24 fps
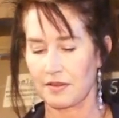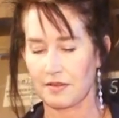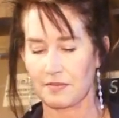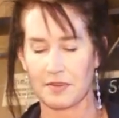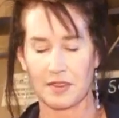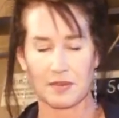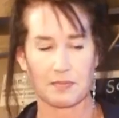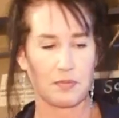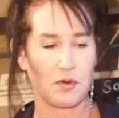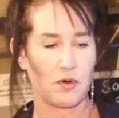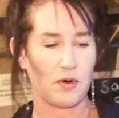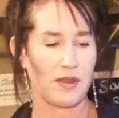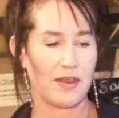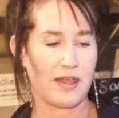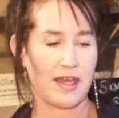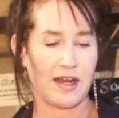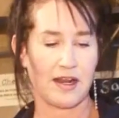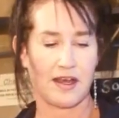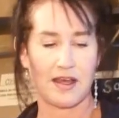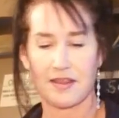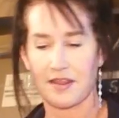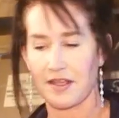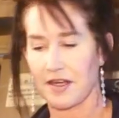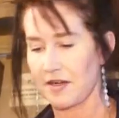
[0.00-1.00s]
I'm going to pour that
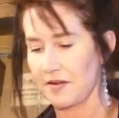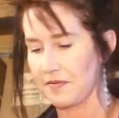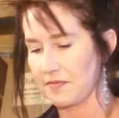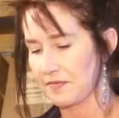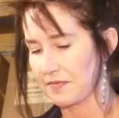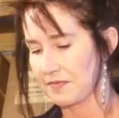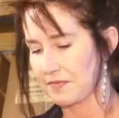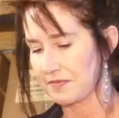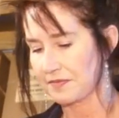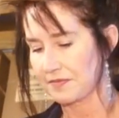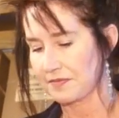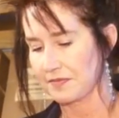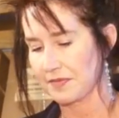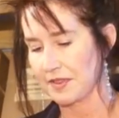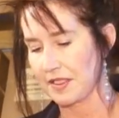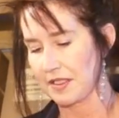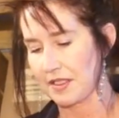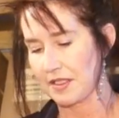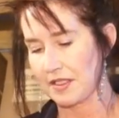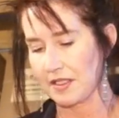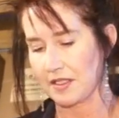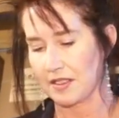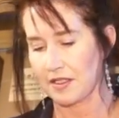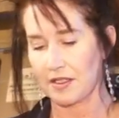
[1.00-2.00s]
on there.
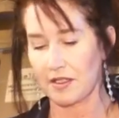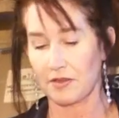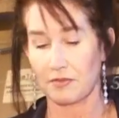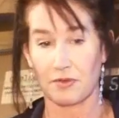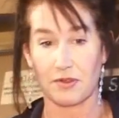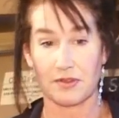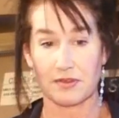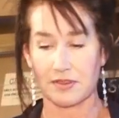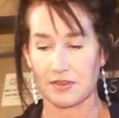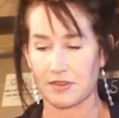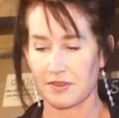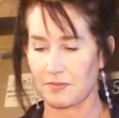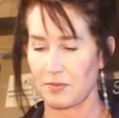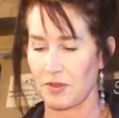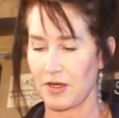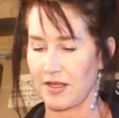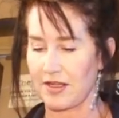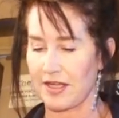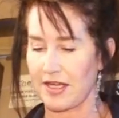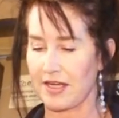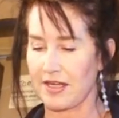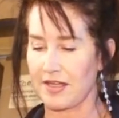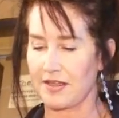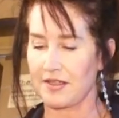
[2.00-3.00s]
Spray
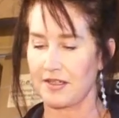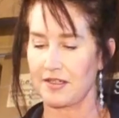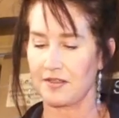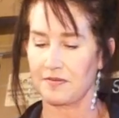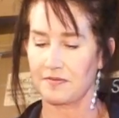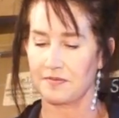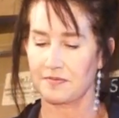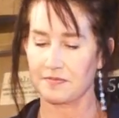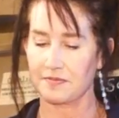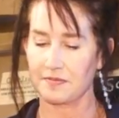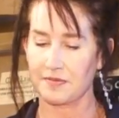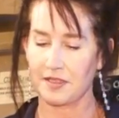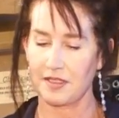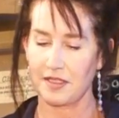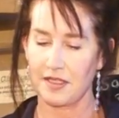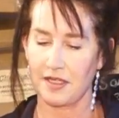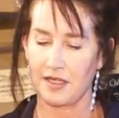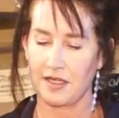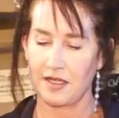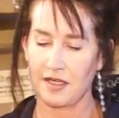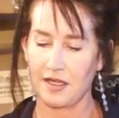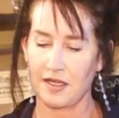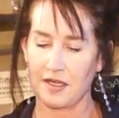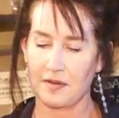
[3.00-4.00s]
that on there.
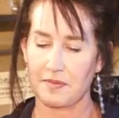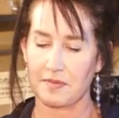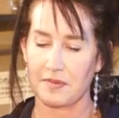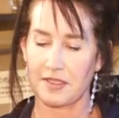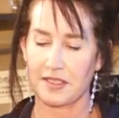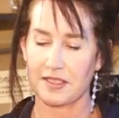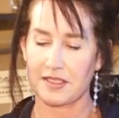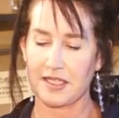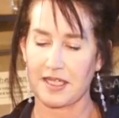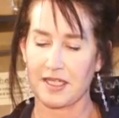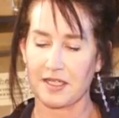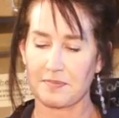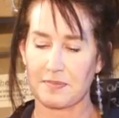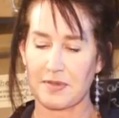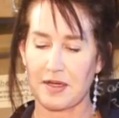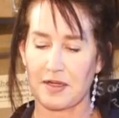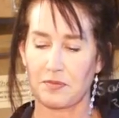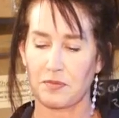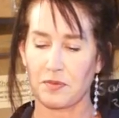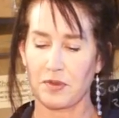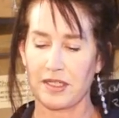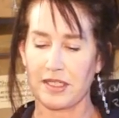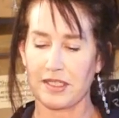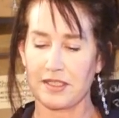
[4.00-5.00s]
I'm going to take my
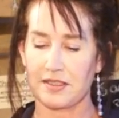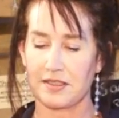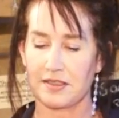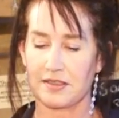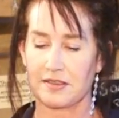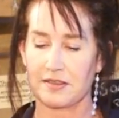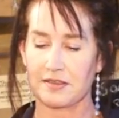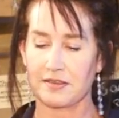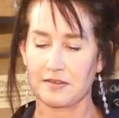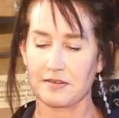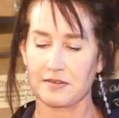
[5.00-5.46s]
whisk,